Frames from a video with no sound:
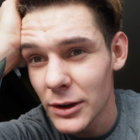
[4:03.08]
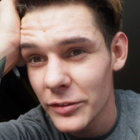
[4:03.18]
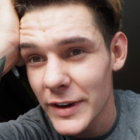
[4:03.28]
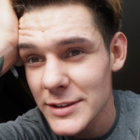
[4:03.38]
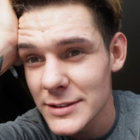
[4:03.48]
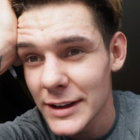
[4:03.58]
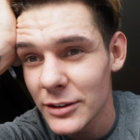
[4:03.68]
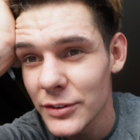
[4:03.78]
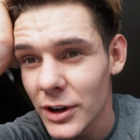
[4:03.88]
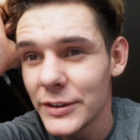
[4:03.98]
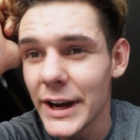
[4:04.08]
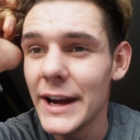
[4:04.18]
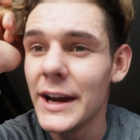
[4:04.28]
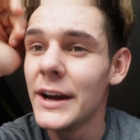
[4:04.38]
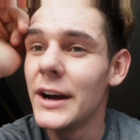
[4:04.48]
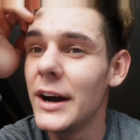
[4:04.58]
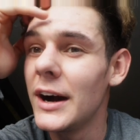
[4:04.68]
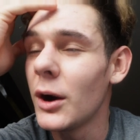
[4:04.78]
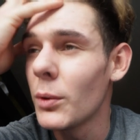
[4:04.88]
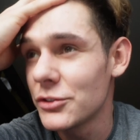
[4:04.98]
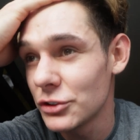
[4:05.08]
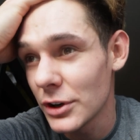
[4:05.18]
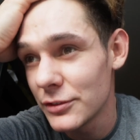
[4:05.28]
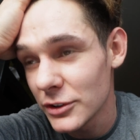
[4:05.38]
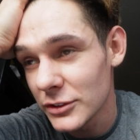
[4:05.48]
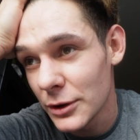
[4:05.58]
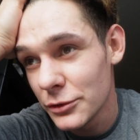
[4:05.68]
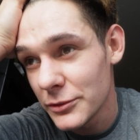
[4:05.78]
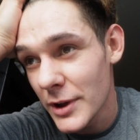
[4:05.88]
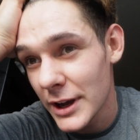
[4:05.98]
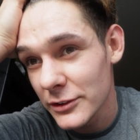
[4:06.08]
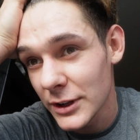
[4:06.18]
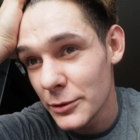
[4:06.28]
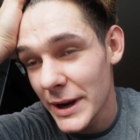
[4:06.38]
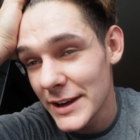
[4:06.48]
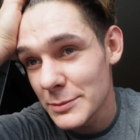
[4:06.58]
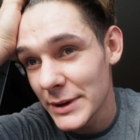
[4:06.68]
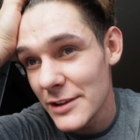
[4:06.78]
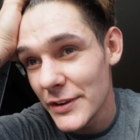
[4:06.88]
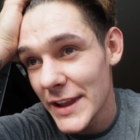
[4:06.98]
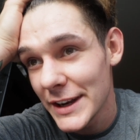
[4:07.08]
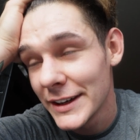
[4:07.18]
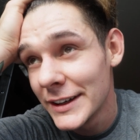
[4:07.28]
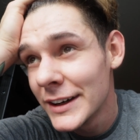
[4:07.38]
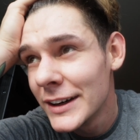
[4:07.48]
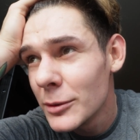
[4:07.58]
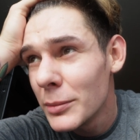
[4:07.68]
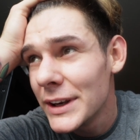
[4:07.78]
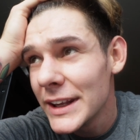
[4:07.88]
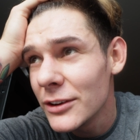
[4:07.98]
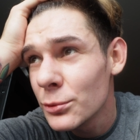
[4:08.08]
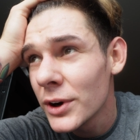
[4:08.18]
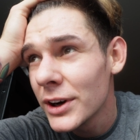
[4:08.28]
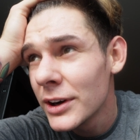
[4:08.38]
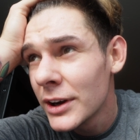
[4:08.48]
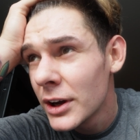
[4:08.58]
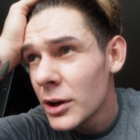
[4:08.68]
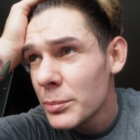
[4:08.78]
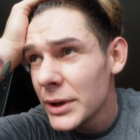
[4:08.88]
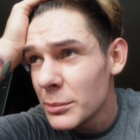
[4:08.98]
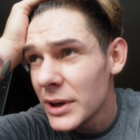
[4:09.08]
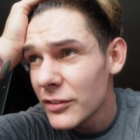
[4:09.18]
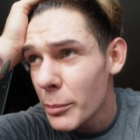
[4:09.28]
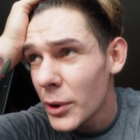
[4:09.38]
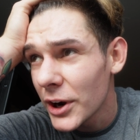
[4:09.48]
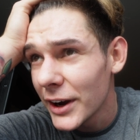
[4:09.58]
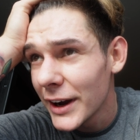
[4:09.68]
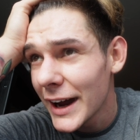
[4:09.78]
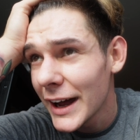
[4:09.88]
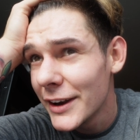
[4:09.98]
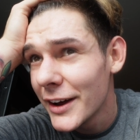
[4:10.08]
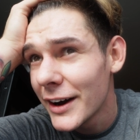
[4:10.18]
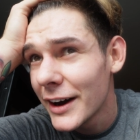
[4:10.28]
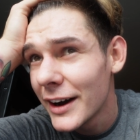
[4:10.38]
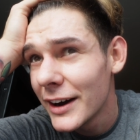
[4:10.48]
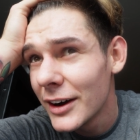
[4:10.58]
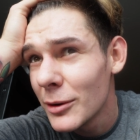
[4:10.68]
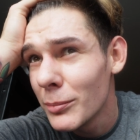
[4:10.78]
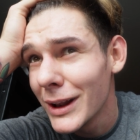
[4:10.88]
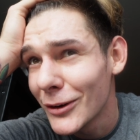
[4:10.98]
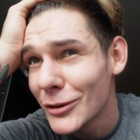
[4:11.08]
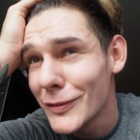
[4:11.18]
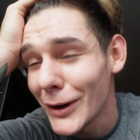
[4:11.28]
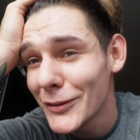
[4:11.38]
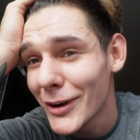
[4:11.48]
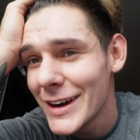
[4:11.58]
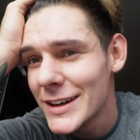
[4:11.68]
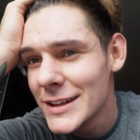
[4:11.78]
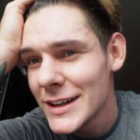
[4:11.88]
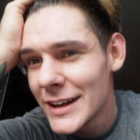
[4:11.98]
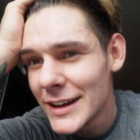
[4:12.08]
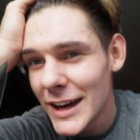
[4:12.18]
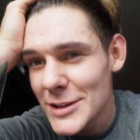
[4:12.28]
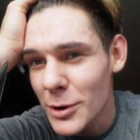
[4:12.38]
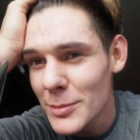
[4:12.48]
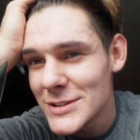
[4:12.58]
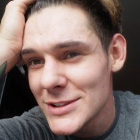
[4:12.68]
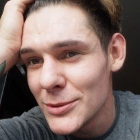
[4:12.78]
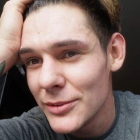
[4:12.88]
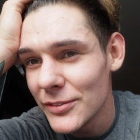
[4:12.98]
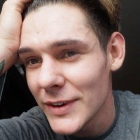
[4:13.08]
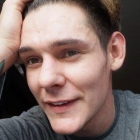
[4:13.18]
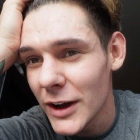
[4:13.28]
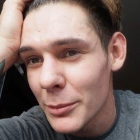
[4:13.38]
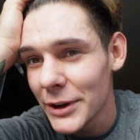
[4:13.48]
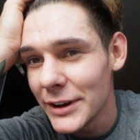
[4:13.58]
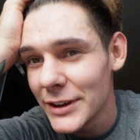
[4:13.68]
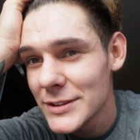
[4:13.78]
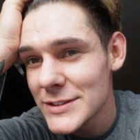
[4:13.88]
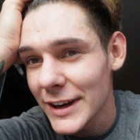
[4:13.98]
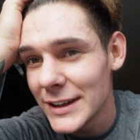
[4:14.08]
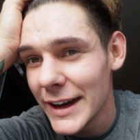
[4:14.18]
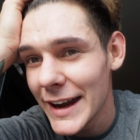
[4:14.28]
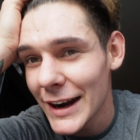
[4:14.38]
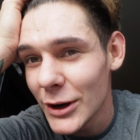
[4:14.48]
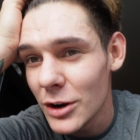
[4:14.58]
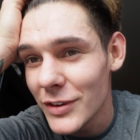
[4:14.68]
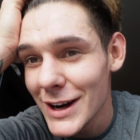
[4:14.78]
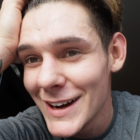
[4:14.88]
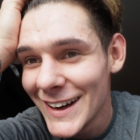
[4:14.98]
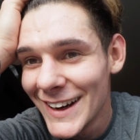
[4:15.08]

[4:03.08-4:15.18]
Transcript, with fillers: lot faster than that on 5 ki uh, was just going for a slow, uh, slow pace, but even then, my knees were being a bit of a bugger and my lungs felt tight. It's probably to do with the fact that I'm on a second day hangover.